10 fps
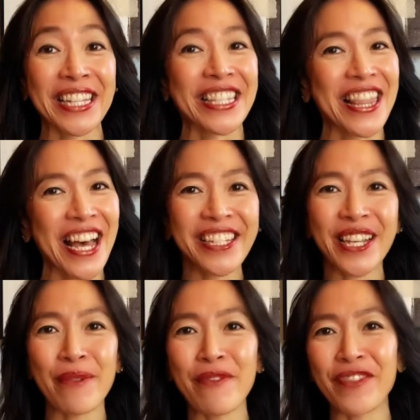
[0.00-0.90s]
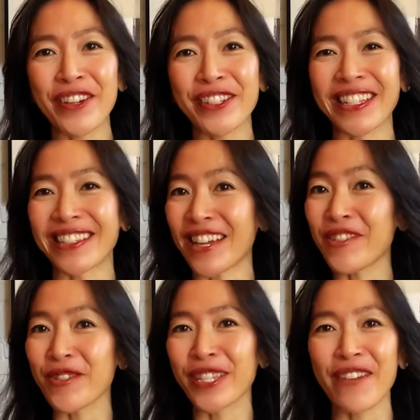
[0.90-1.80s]
It's that time of year to
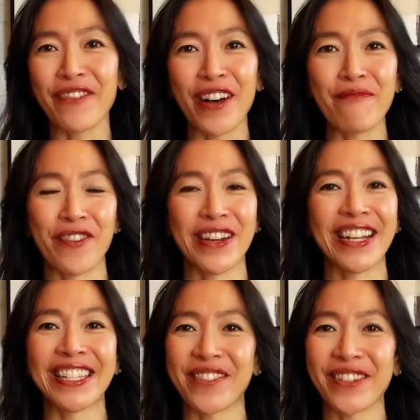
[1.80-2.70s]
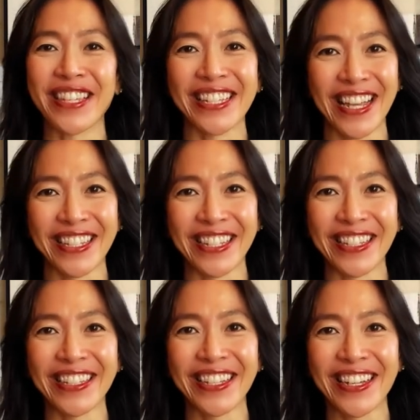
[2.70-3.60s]
set yourself up for next year's
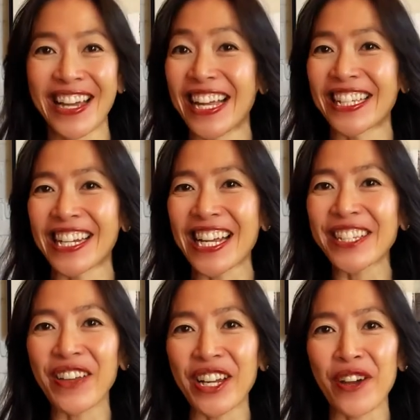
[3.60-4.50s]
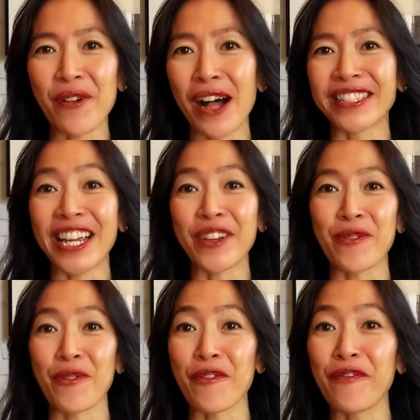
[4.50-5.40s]
successes. In today's video, I'll take you
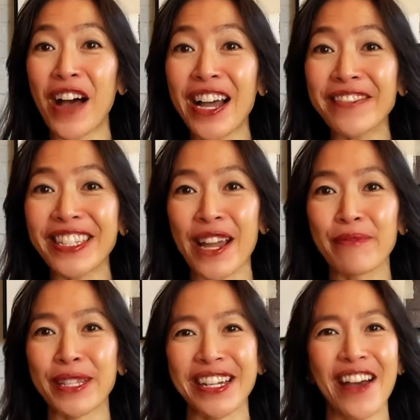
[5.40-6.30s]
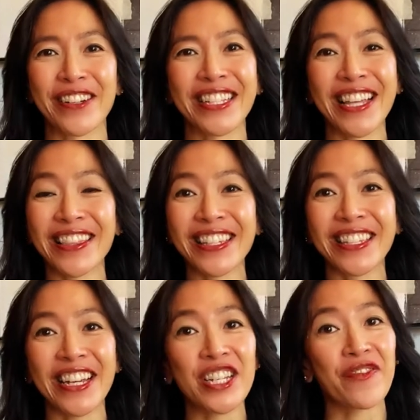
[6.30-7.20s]
through 5 steps on how to set the
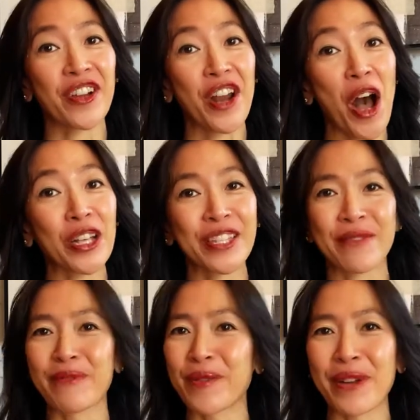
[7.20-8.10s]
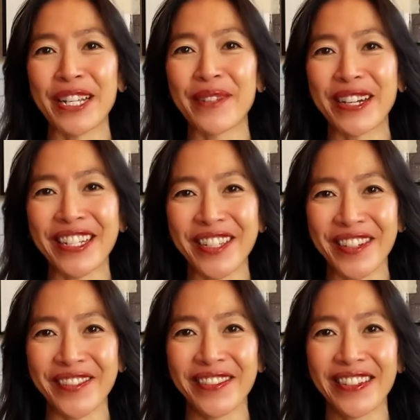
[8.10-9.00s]
stage for an awesome 2022.